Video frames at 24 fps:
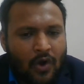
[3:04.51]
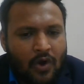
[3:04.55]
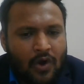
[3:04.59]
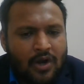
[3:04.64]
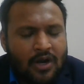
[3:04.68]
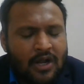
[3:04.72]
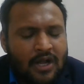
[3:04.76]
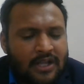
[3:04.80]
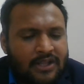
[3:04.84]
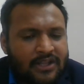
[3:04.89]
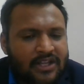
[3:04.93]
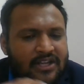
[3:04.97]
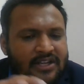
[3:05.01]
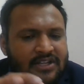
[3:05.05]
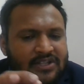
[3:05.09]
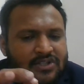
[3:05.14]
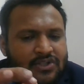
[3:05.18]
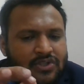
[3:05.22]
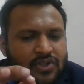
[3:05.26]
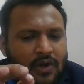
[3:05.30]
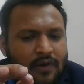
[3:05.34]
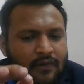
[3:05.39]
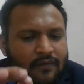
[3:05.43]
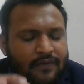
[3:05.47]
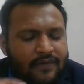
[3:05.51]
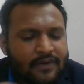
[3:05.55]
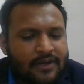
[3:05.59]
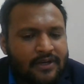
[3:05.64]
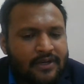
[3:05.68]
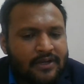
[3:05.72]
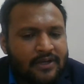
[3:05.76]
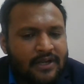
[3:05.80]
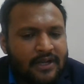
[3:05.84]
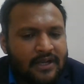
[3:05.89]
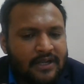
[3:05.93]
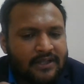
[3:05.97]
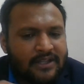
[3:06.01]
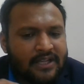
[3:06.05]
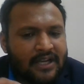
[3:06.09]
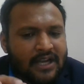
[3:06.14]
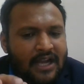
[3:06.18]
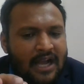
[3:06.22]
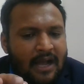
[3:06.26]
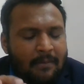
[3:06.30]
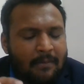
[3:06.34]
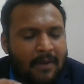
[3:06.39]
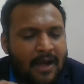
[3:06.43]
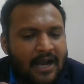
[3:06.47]
or the sovereign the
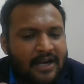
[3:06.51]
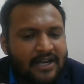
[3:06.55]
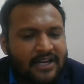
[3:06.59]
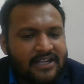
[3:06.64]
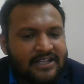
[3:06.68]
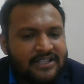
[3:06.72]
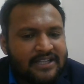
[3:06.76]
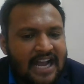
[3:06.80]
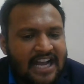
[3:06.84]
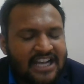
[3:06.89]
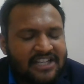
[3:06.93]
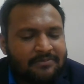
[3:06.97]
command is,